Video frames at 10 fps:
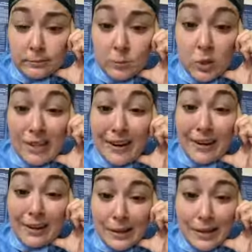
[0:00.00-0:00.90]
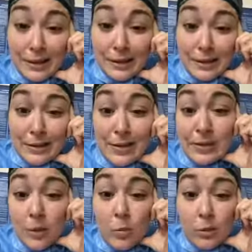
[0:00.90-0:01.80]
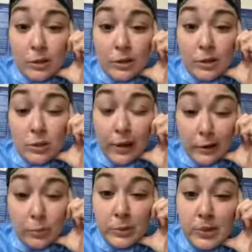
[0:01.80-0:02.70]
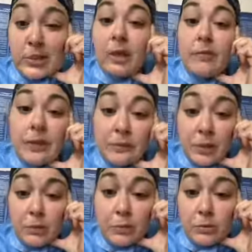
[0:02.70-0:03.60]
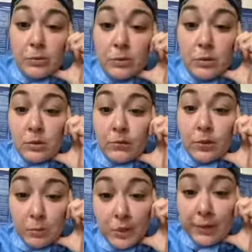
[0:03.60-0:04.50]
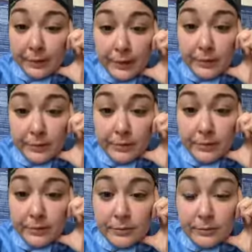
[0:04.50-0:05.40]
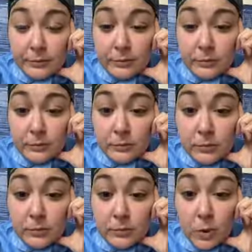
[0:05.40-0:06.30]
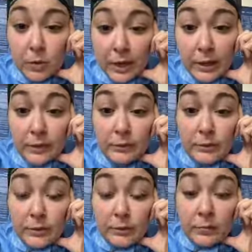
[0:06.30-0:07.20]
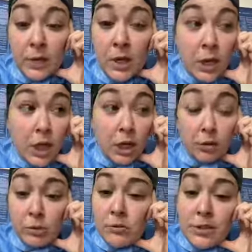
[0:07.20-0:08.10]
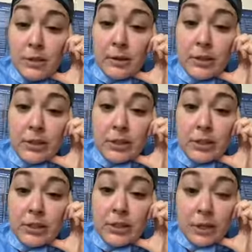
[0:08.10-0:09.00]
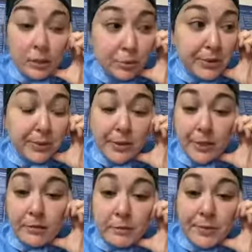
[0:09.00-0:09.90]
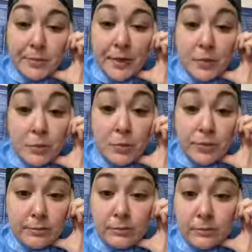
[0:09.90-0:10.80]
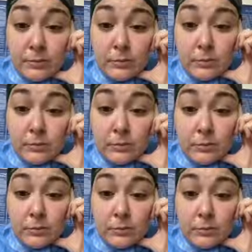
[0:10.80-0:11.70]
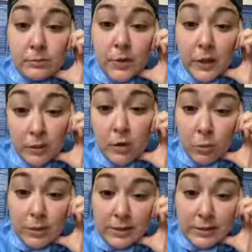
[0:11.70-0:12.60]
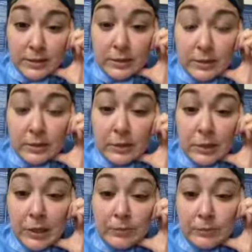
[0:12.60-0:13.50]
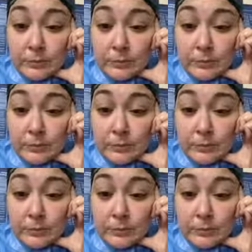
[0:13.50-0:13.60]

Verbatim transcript: What I need is someone to help me save these people from being killed. Okay, from gross negligence and complete medical mismanagement. And no one is listening to me.